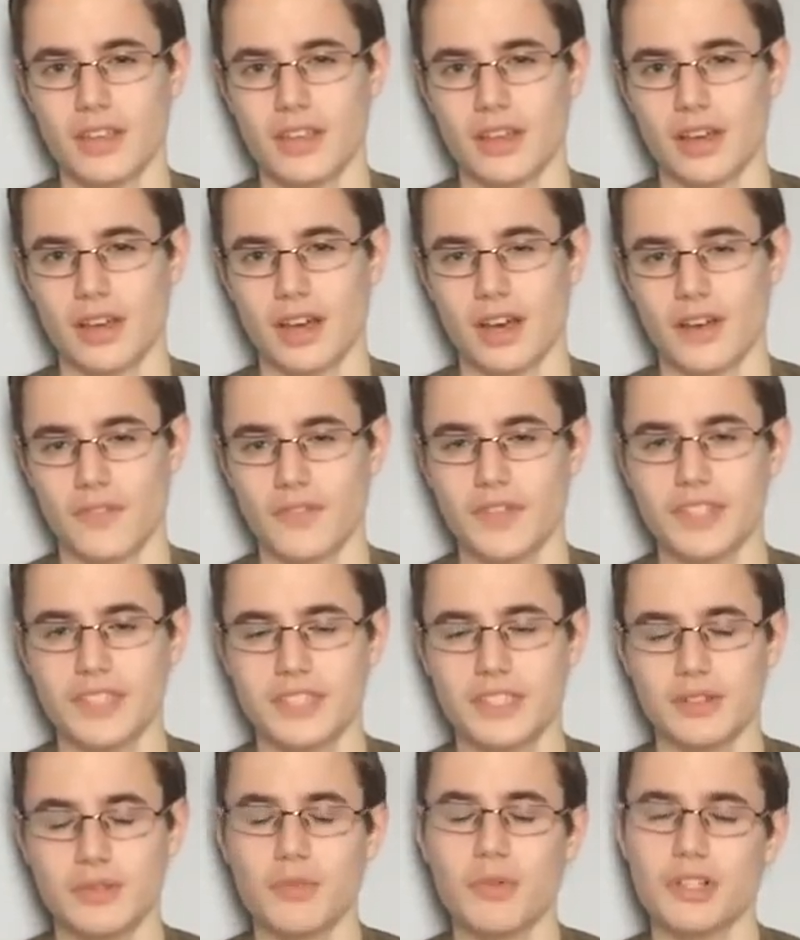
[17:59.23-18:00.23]
I
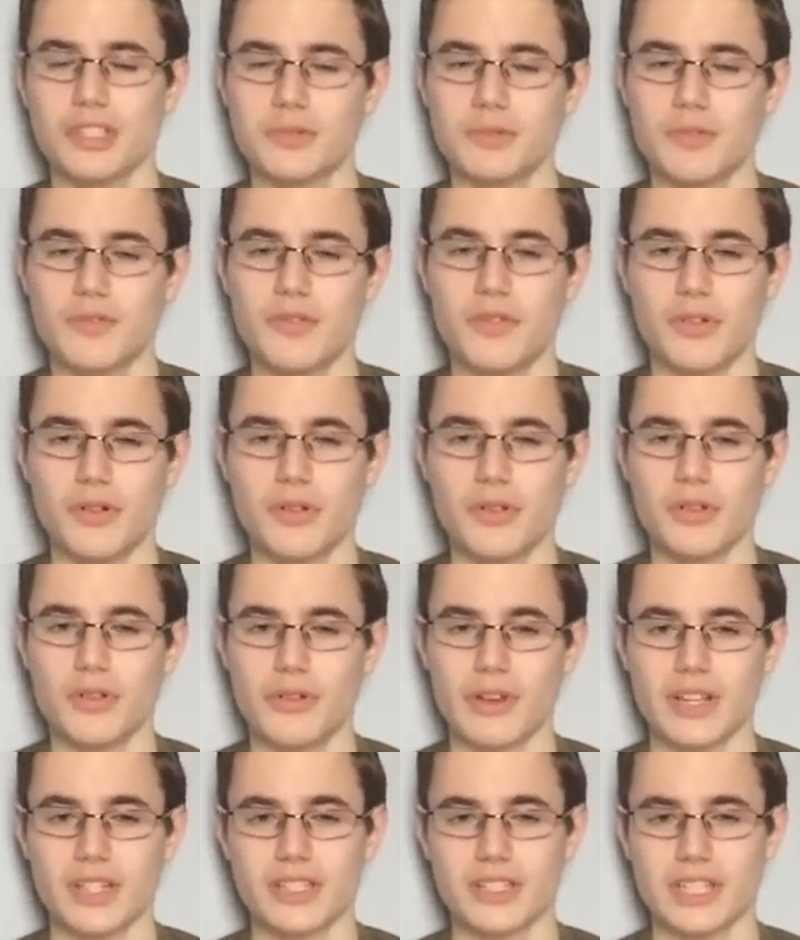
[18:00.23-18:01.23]
visited once before the
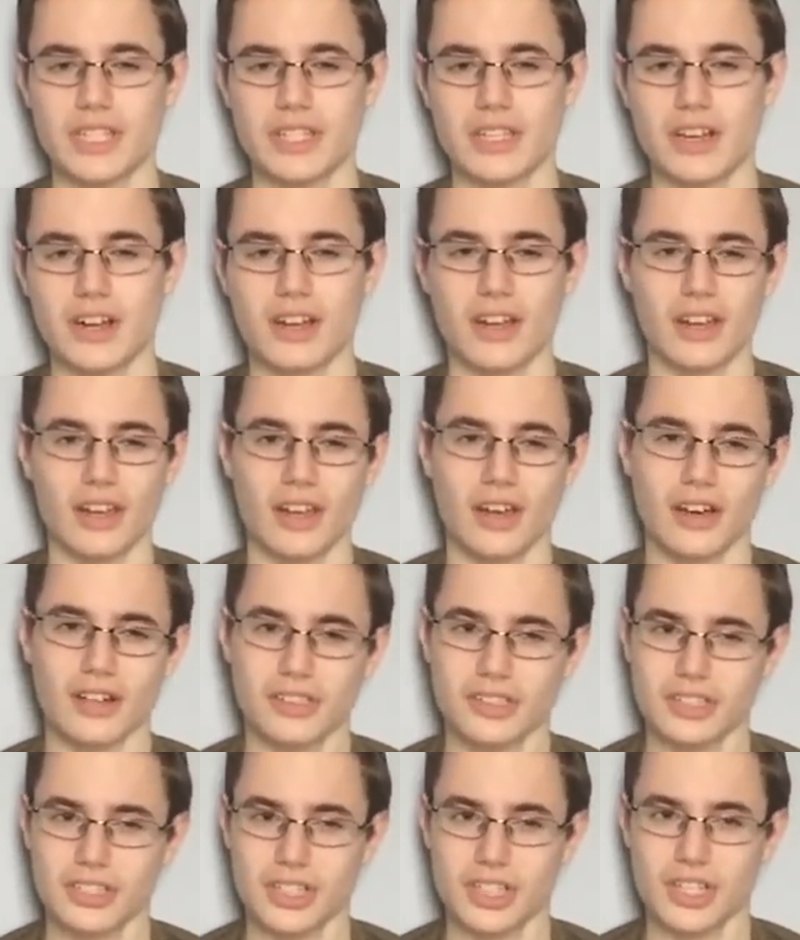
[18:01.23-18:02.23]
Grand Steam Gala
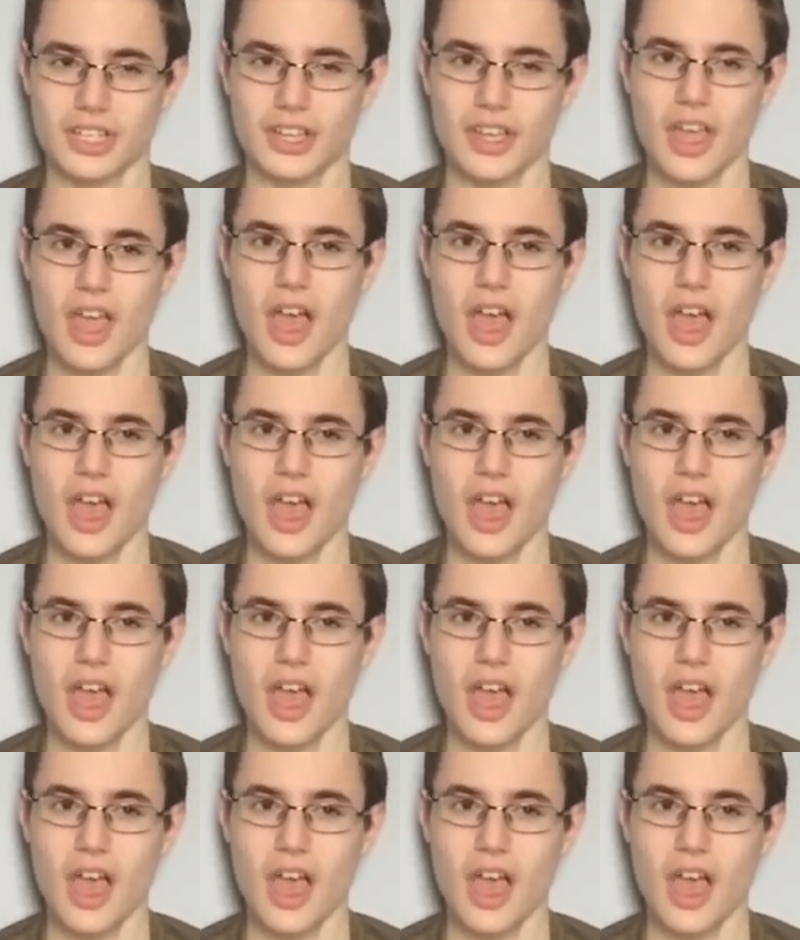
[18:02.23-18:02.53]
last year.